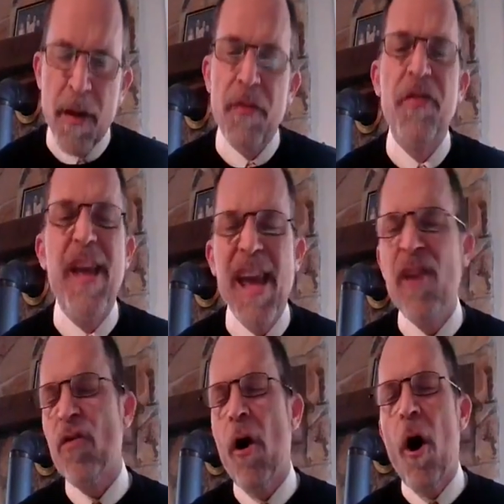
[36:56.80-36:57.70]

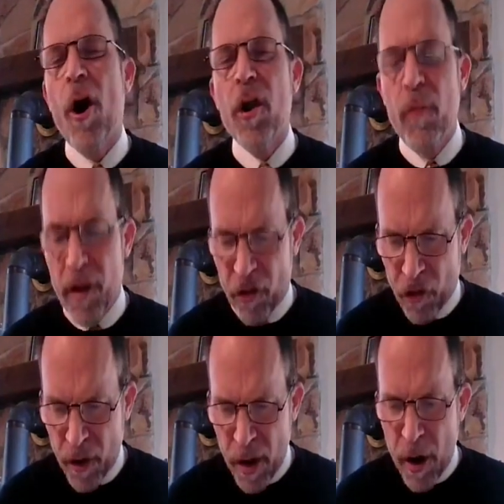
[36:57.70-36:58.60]
these
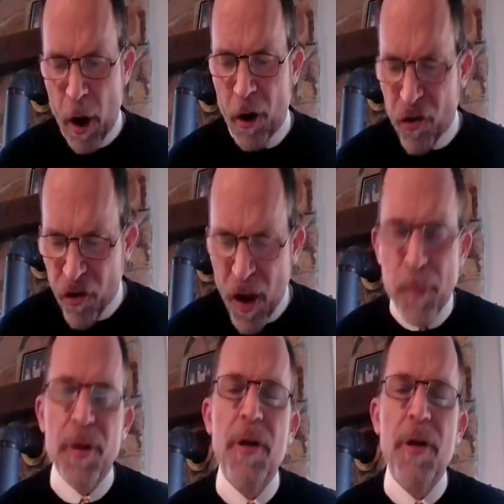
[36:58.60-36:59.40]
arguments are simple